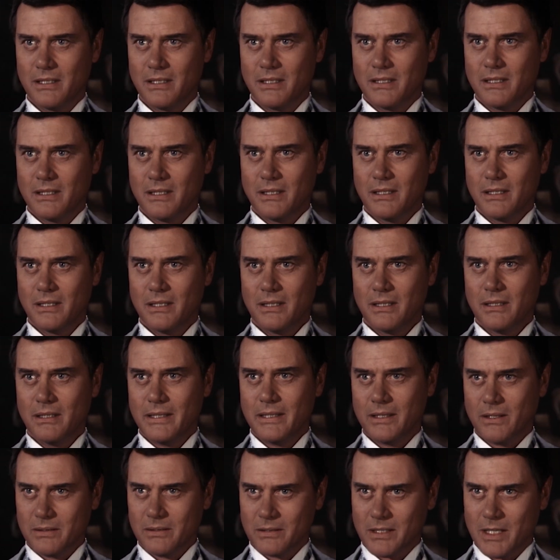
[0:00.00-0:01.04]
and gets Ewing
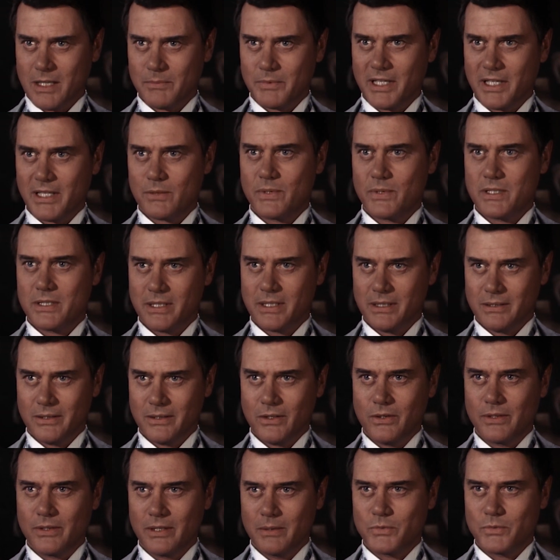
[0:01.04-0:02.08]
Oil back all in one
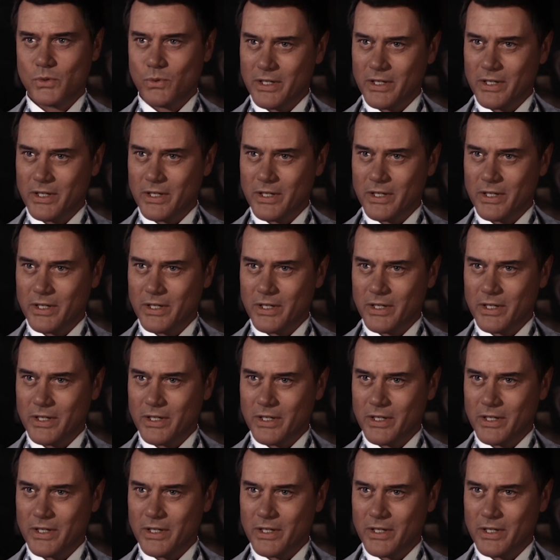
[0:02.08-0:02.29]
day.